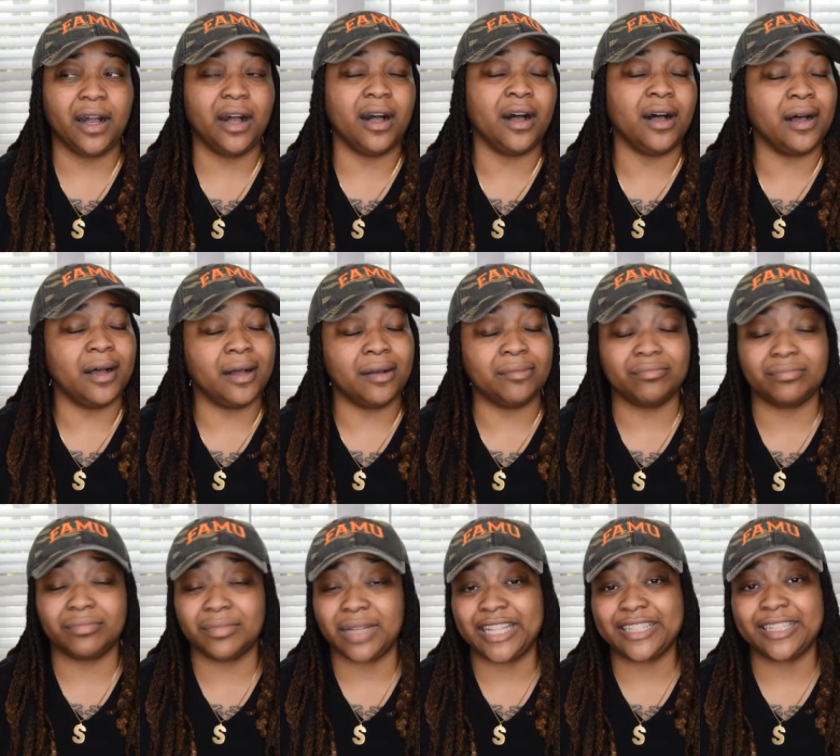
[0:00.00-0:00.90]

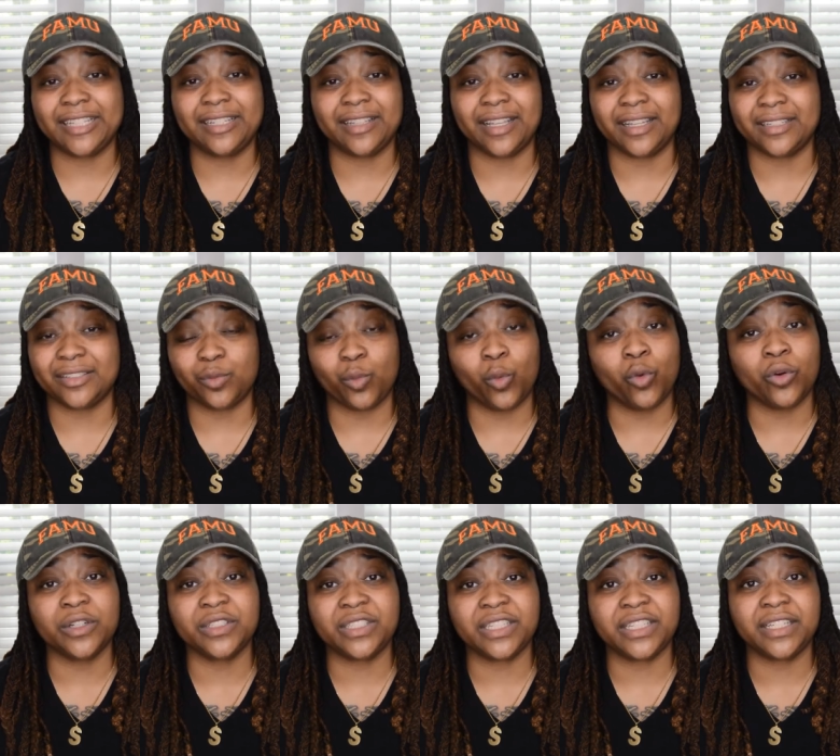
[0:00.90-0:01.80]
I think that's
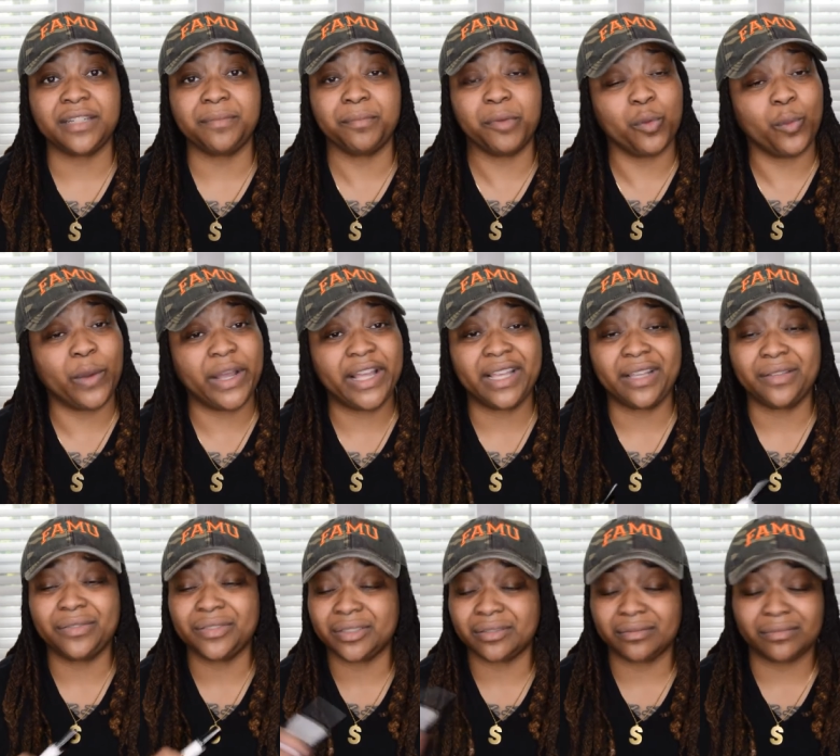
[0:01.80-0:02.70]
warranted. But
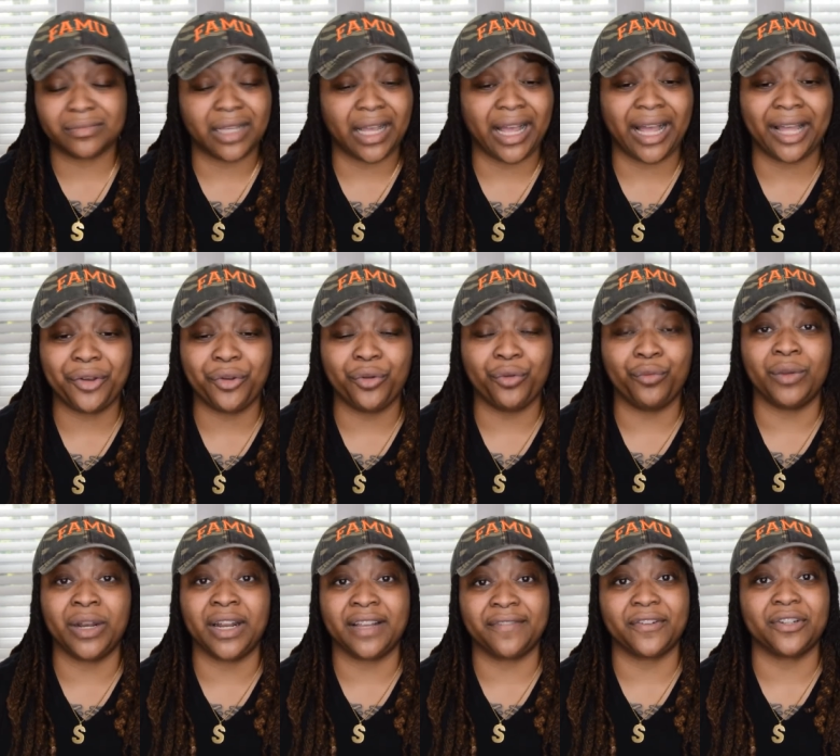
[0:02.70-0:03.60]
Waves, I knew
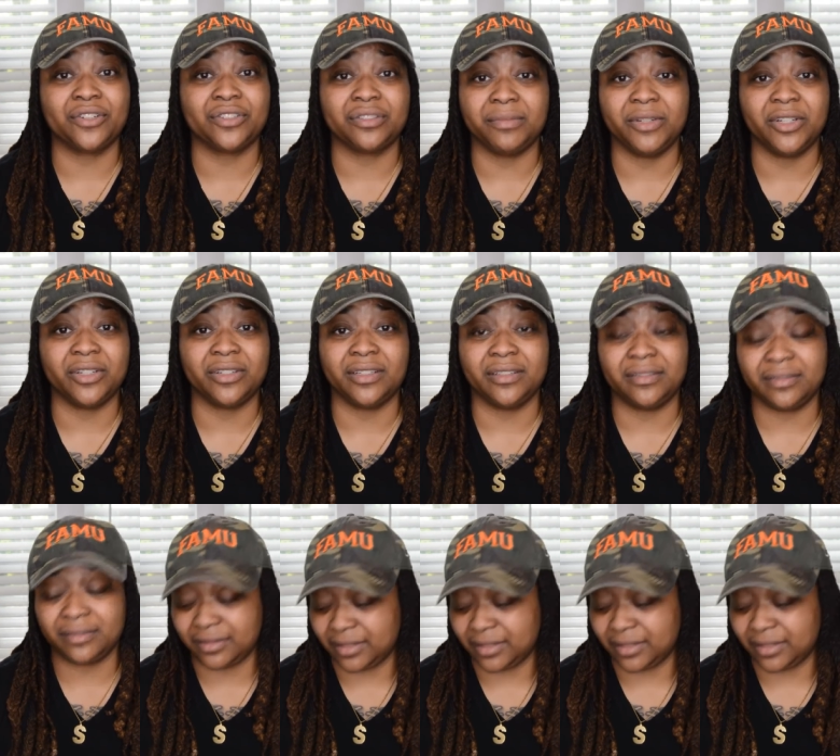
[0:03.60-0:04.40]
when I first smelled it,